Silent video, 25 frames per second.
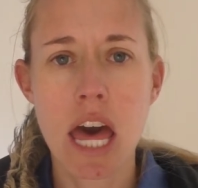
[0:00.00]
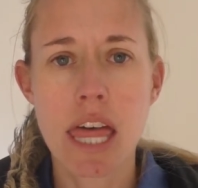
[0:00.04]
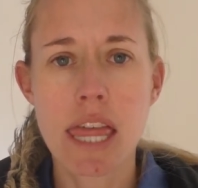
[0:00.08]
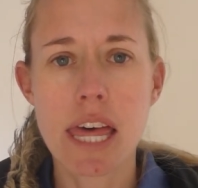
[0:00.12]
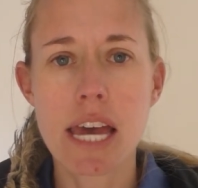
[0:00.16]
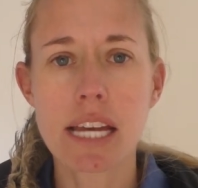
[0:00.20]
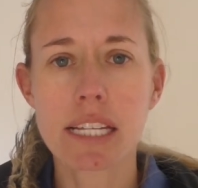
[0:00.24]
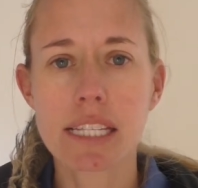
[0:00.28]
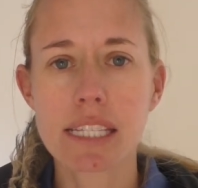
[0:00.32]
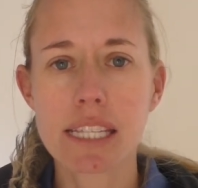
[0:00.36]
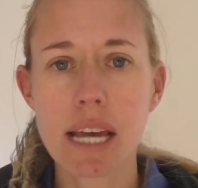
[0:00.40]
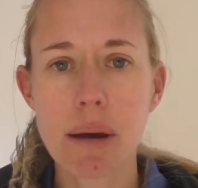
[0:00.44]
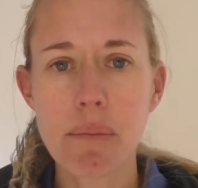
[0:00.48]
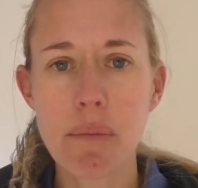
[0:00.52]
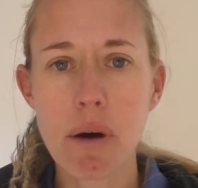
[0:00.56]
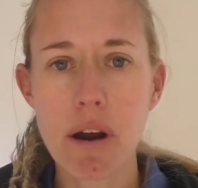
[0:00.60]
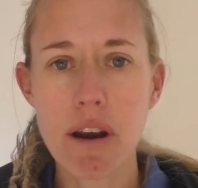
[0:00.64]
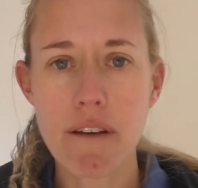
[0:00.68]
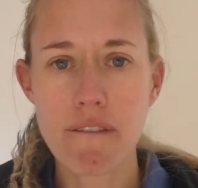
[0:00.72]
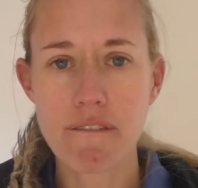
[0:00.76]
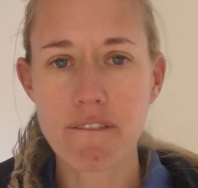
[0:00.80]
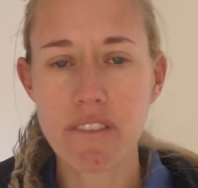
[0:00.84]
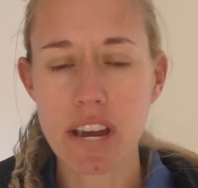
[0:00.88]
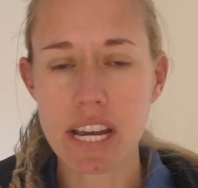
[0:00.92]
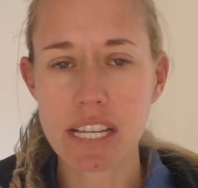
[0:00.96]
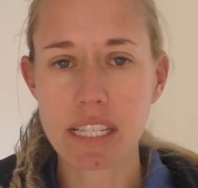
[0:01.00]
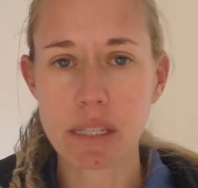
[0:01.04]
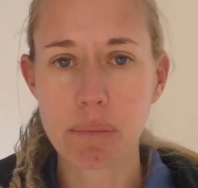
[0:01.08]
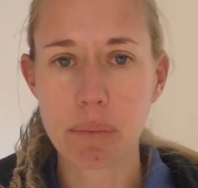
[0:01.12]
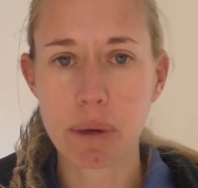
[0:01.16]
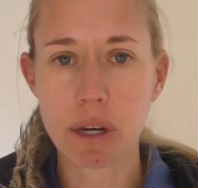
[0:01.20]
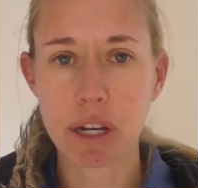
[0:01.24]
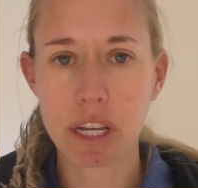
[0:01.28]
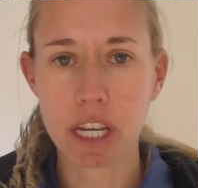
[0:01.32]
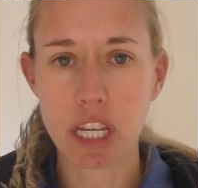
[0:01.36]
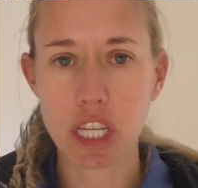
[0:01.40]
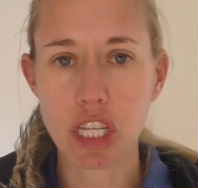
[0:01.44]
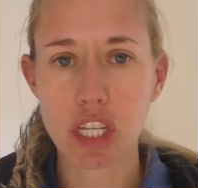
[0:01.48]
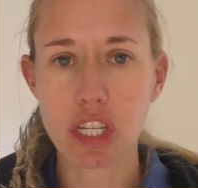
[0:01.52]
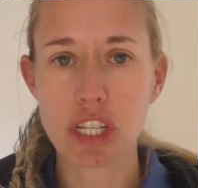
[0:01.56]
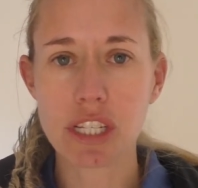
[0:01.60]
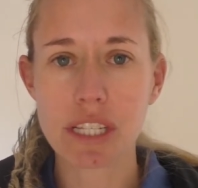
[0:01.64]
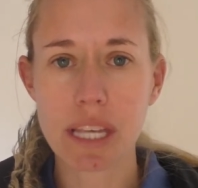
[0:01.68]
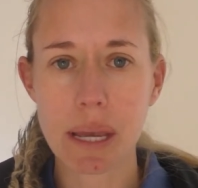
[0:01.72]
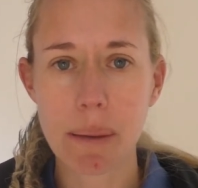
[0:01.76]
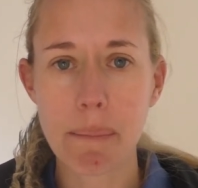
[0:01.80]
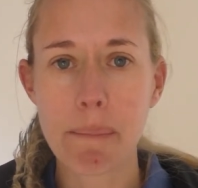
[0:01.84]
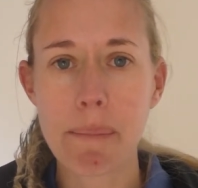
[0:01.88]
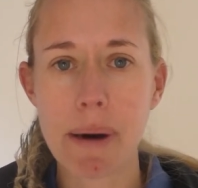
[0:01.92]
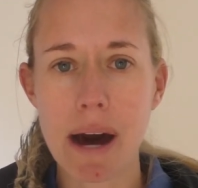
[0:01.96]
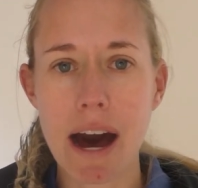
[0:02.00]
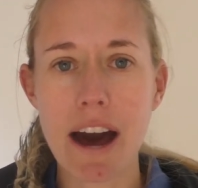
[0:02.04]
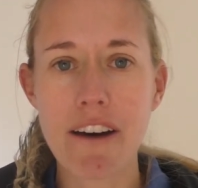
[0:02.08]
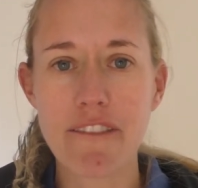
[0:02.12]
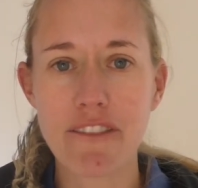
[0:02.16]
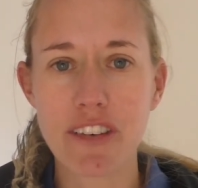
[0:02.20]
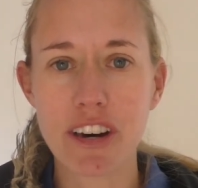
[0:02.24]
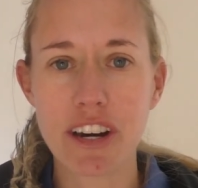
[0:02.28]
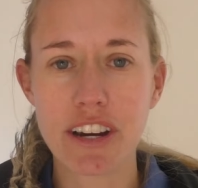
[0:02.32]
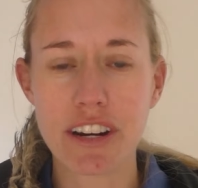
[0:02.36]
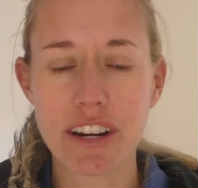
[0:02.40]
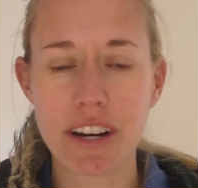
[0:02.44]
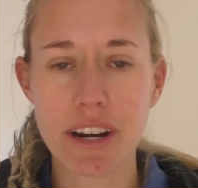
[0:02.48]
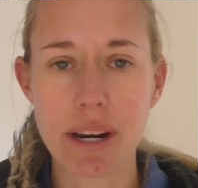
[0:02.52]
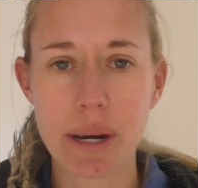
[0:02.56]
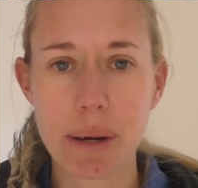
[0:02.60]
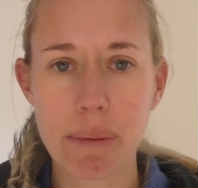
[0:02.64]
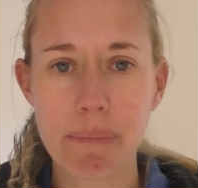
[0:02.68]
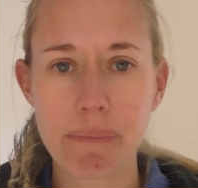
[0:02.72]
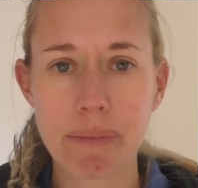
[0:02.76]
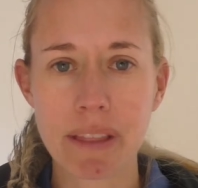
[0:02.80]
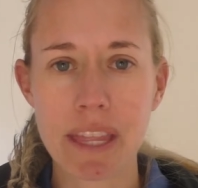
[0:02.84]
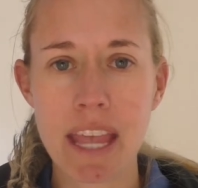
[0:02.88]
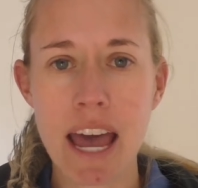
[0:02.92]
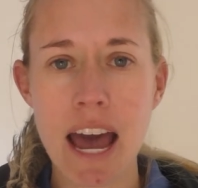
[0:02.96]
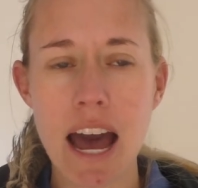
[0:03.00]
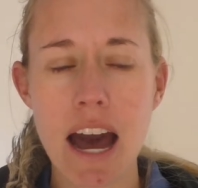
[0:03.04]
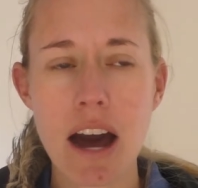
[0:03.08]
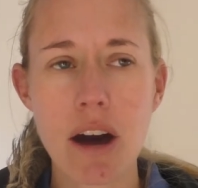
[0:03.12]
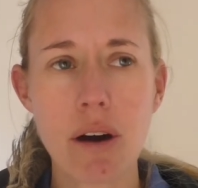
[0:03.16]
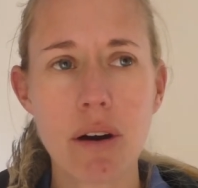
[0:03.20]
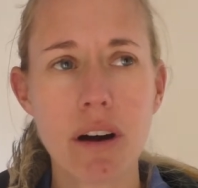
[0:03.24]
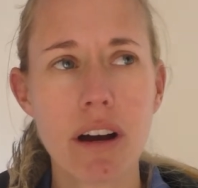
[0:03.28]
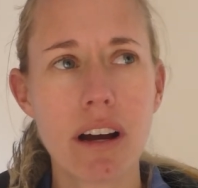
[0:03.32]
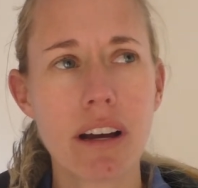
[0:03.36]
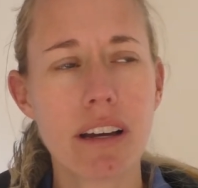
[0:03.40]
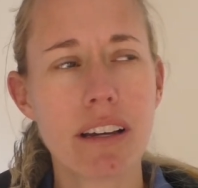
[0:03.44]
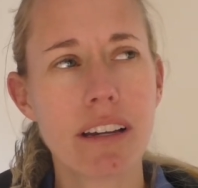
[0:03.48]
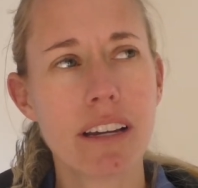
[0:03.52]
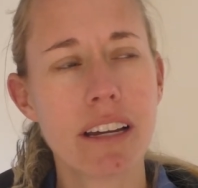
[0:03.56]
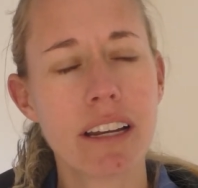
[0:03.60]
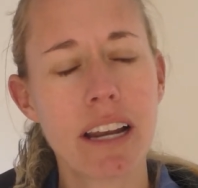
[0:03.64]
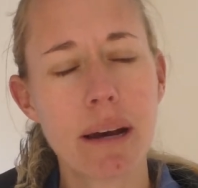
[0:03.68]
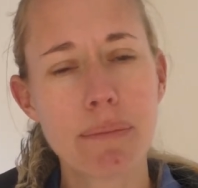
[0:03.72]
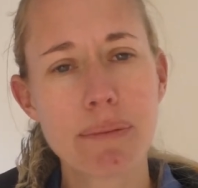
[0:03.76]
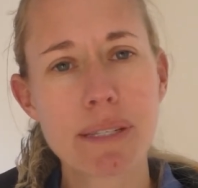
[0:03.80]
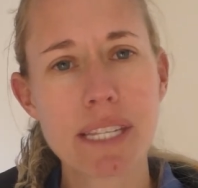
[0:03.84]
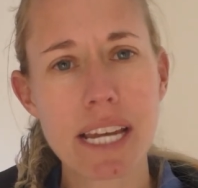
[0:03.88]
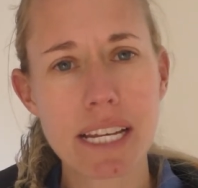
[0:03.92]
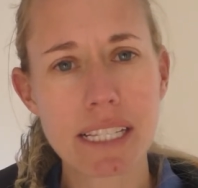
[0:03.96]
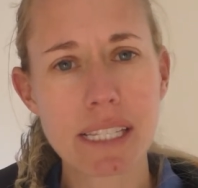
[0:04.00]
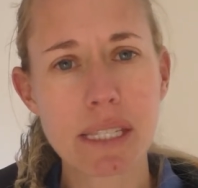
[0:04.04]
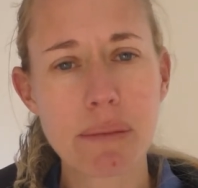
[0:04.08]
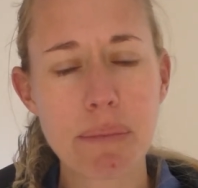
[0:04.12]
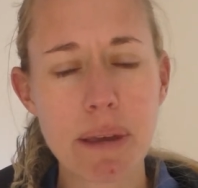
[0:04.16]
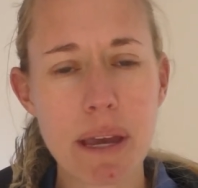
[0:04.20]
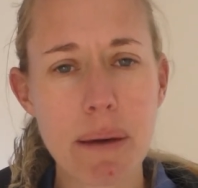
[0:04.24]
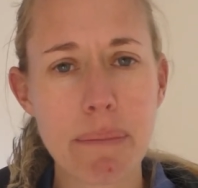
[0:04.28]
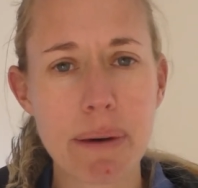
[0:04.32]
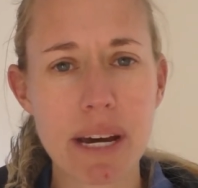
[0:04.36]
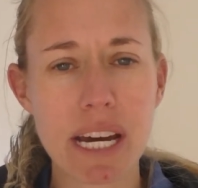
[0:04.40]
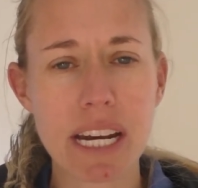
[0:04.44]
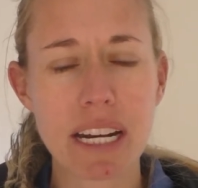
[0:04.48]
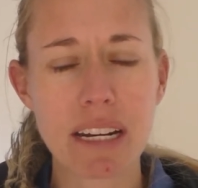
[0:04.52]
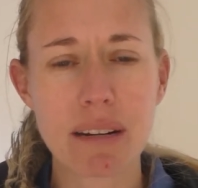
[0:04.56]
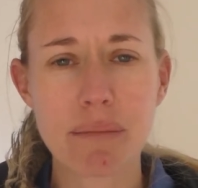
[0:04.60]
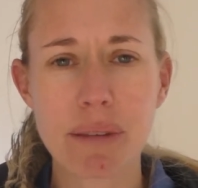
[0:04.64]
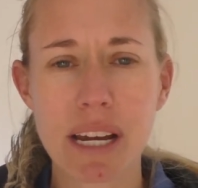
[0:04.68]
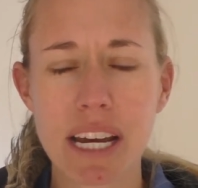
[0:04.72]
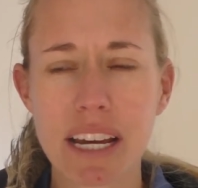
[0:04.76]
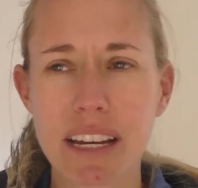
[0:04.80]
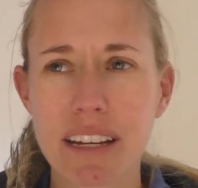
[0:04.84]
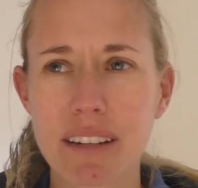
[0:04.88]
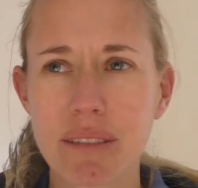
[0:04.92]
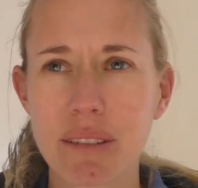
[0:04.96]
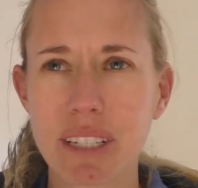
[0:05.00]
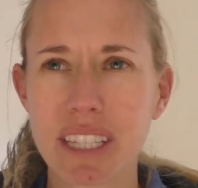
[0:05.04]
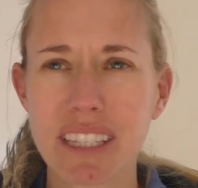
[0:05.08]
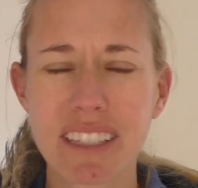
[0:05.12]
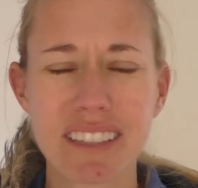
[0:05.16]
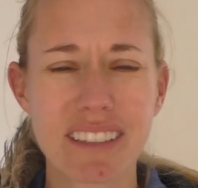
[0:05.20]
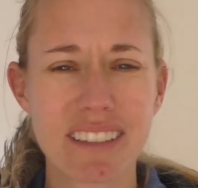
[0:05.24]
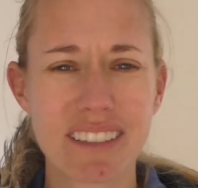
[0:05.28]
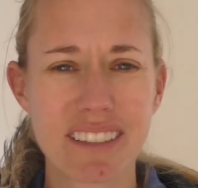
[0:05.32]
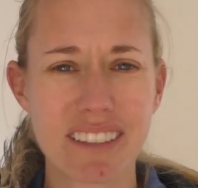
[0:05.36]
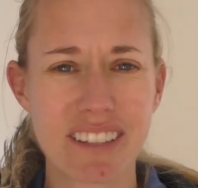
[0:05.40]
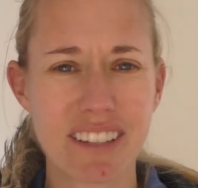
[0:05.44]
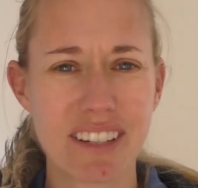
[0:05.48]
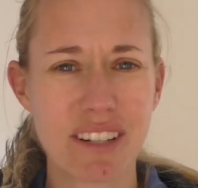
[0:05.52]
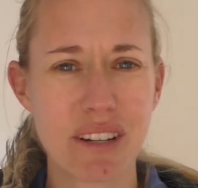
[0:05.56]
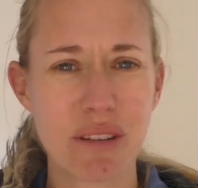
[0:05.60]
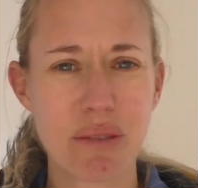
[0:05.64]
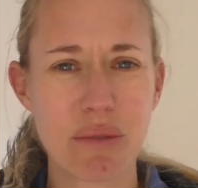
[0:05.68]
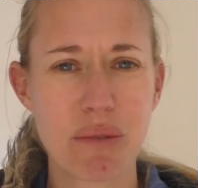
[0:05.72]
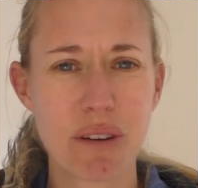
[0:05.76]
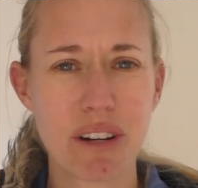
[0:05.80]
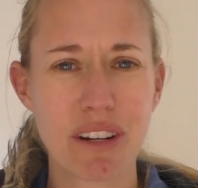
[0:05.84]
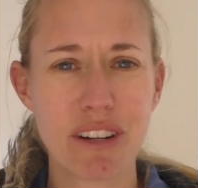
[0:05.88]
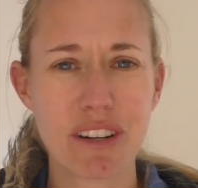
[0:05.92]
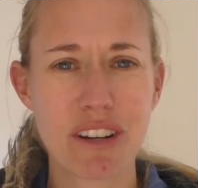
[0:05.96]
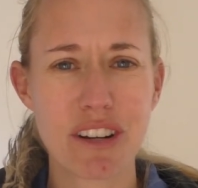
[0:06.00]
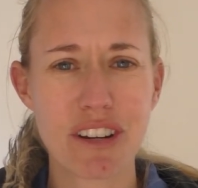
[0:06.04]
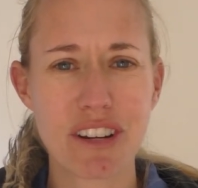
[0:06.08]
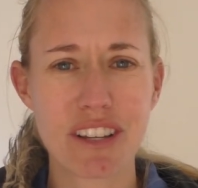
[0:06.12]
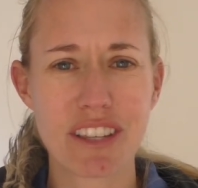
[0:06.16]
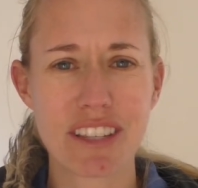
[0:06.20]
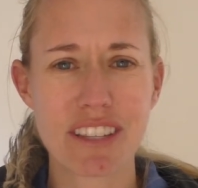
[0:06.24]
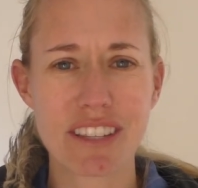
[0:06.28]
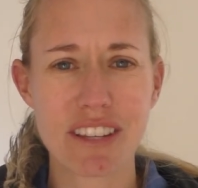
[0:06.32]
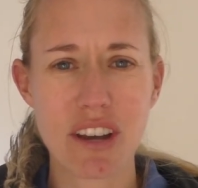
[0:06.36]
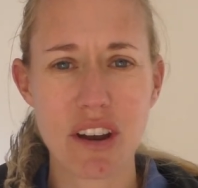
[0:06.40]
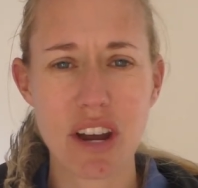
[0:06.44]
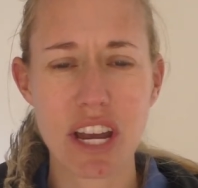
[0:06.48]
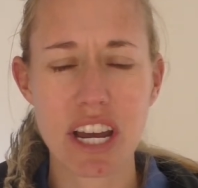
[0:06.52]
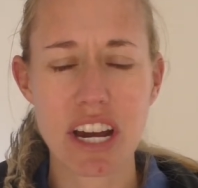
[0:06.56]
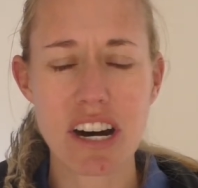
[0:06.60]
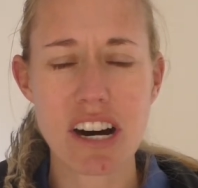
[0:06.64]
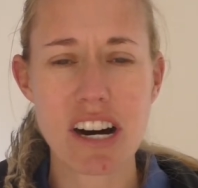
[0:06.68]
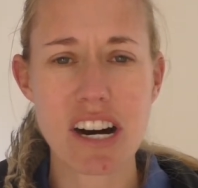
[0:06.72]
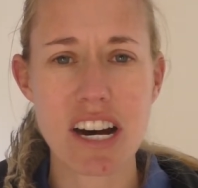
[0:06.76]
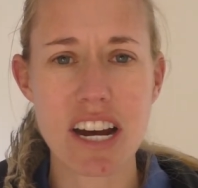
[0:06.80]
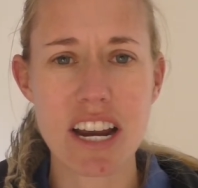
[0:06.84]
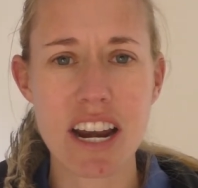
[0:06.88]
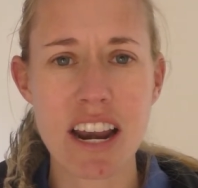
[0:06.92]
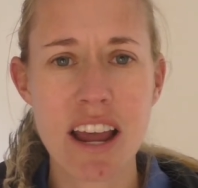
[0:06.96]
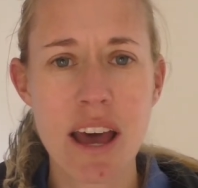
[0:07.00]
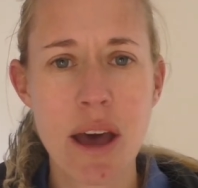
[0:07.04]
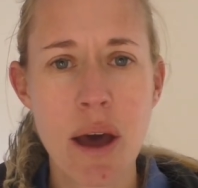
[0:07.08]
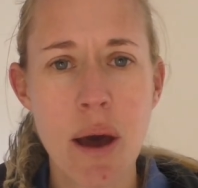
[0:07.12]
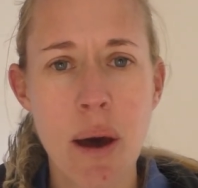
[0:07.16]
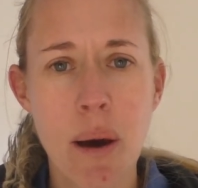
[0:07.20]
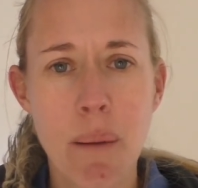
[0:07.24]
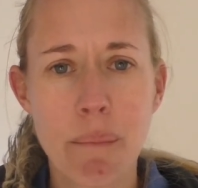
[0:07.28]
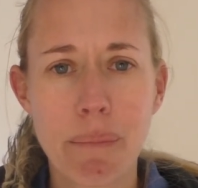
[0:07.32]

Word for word: There's someone on Facebook using my photo. Now, it upsets me a bit and I'm like, what you know, what on earth is going on?